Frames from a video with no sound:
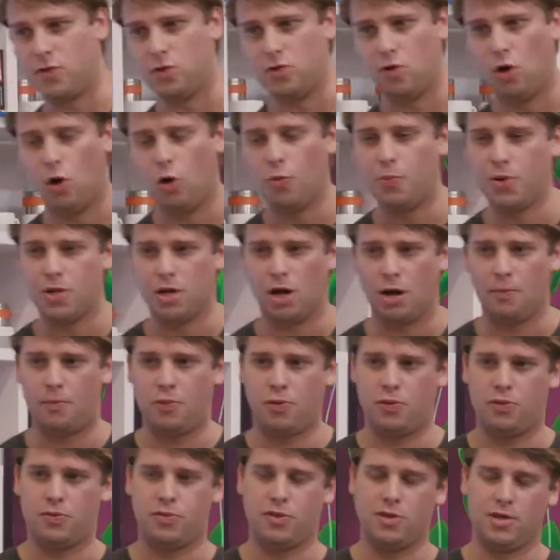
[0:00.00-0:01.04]
you open
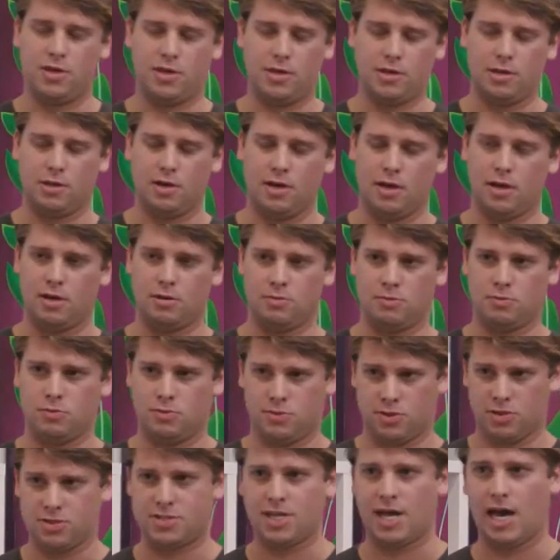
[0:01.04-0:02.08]
up the
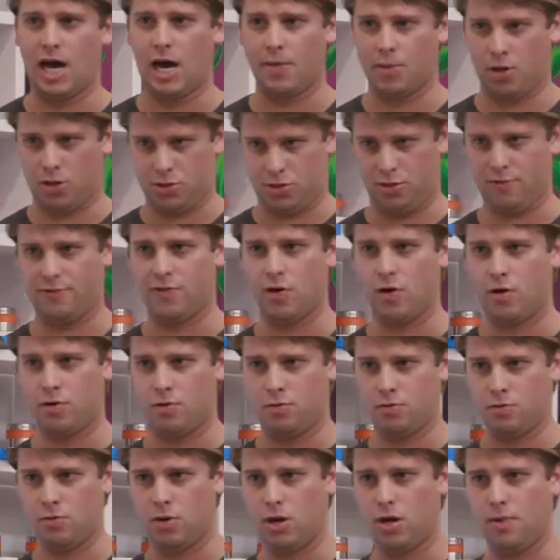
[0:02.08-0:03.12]
tab on your phone,
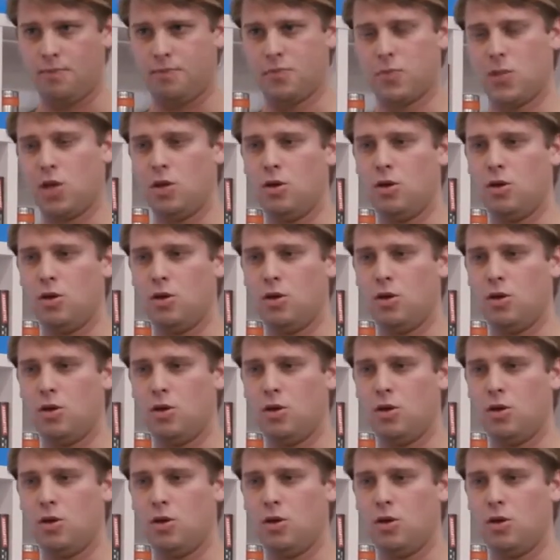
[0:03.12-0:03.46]
right?